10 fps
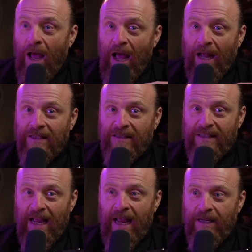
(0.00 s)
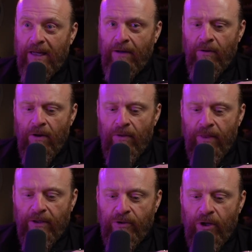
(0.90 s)
understanding
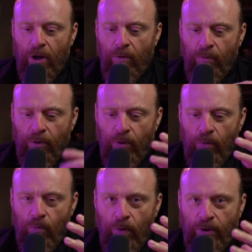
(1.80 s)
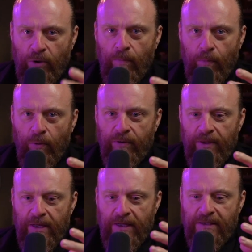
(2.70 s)
that you know when you put
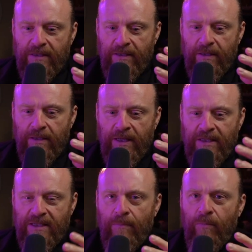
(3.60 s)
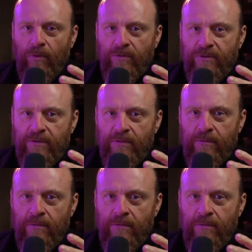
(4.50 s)
these these symbols,